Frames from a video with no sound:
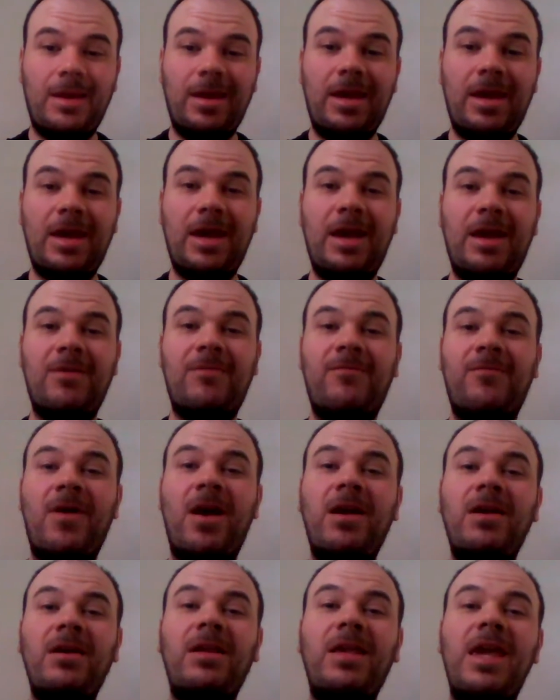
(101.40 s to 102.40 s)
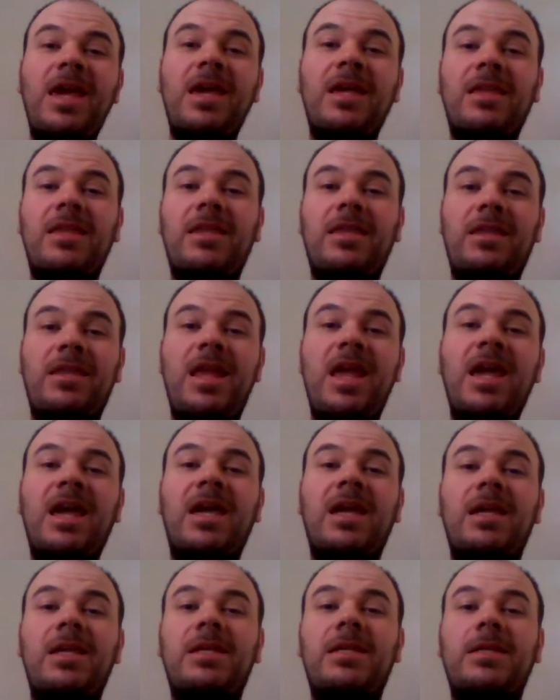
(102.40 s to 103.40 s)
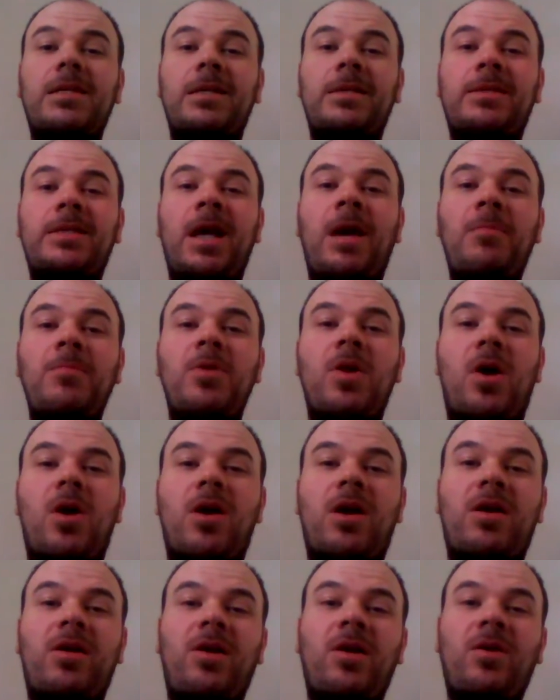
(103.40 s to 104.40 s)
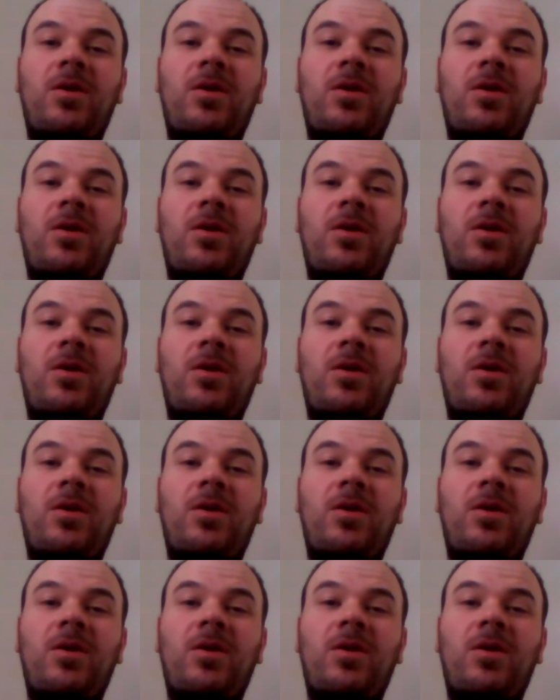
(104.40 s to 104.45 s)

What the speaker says: And finally, Nick Dzubnar.